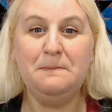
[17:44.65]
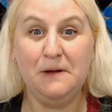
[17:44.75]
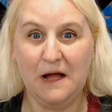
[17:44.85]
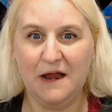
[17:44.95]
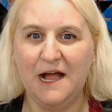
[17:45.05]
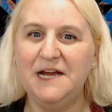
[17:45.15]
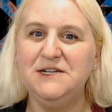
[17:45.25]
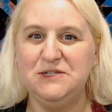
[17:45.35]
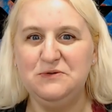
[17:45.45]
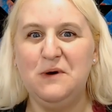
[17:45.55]
But I
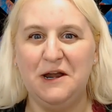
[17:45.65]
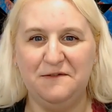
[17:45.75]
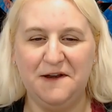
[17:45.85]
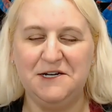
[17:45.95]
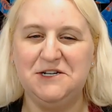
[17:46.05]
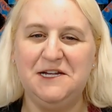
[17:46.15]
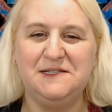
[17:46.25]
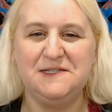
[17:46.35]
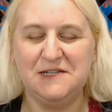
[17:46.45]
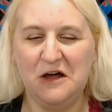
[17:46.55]
do want to finish it.
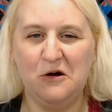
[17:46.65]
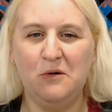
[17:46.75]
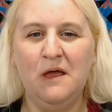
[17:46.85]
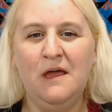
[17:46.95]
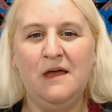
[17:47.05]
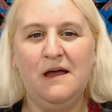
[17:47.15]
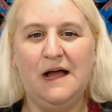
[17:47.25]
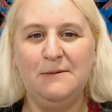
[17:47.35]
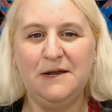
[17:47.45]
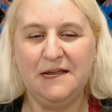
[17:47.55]
So
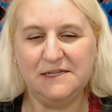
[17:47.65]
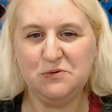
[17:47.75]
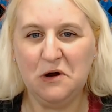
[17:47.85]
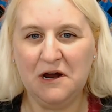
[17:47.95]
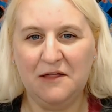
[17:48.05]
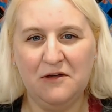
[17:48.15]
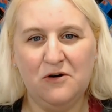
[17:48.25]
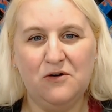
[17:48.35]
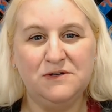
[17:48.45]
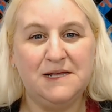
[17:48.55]
I'm going to get to work on those.